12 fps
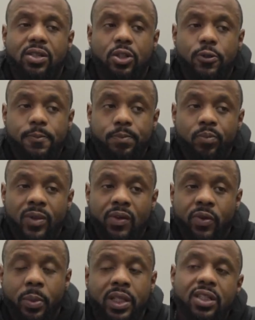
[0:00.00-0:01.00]
So
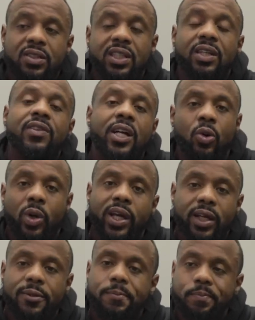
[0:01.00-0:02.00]
for me just to give that
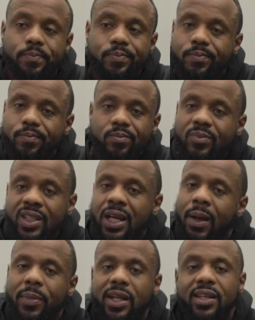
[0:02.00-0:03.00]
away,
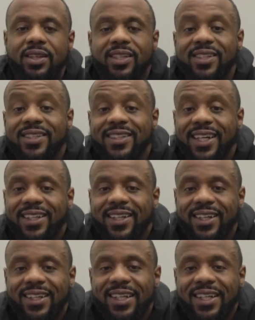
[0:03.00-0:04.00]
I mean, at the end of the day, like,